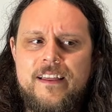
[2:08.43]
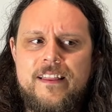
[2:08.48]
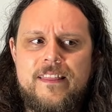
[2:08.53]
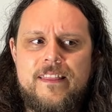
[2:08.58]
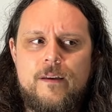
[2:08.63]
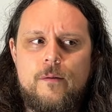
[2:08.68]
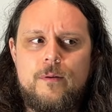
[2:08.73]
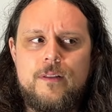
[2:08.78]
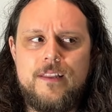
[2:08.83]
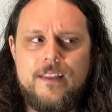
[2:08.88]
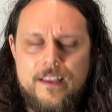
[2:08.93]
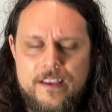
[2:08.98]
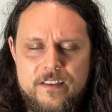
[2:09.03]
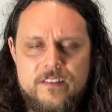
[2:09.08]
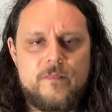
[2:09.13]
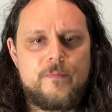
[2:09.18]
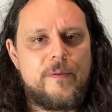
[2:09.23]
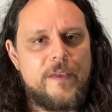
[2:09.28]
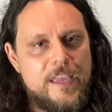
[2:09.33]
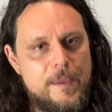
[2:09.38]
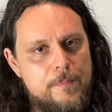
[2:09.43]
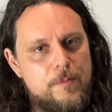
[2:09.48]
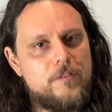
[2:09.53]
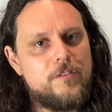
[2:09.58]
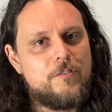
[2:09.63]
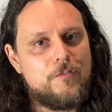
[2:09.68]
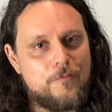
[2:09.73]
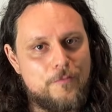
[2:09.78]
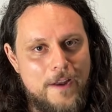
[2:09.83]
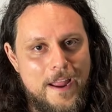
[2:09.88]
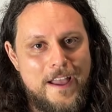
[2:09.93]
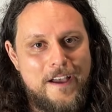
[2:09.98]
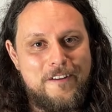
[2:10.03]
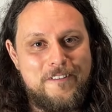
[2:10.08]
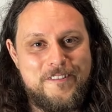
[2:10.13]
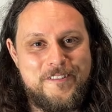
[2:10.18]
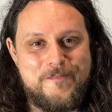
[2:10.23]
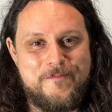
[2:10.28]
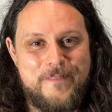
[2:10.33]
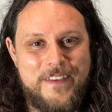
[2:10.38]
were less people
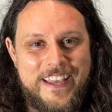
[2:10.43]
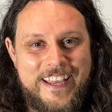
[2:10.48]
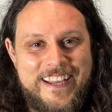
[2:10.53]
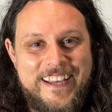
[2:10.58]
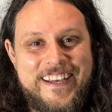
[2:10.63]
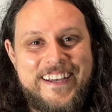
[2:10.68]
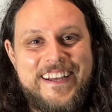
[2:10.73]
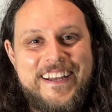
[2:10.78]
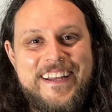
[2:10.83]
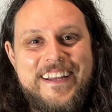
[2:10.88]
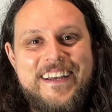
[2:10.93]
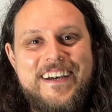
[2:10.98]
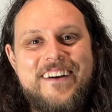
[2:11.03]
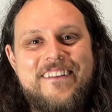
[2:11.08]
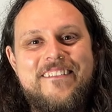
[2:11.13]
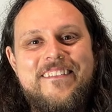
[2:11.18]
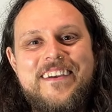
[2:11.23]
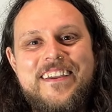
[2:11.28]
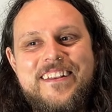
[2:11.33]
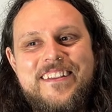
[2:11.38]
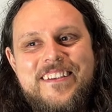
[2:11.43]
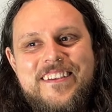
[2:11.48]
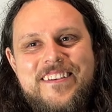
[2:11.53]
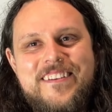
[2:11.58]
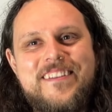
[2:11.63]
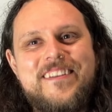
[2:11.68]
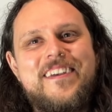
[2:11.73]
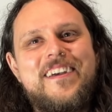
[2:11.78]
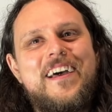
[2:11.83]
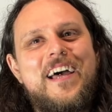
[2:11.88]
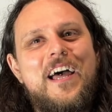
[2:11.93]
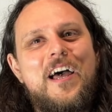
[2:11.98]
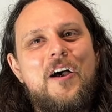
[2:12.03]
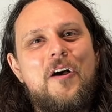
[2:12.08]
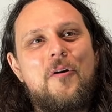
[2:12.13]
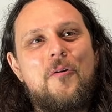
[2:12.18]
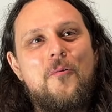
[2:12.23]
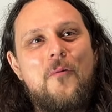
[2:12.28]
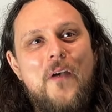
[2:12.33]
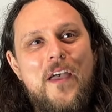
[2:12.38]
around me, which,
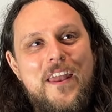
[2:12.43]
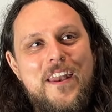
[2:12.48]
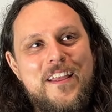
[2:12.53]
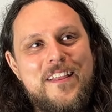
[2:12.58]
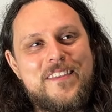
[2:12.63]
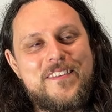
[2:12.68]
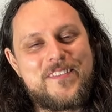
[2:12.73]
when it's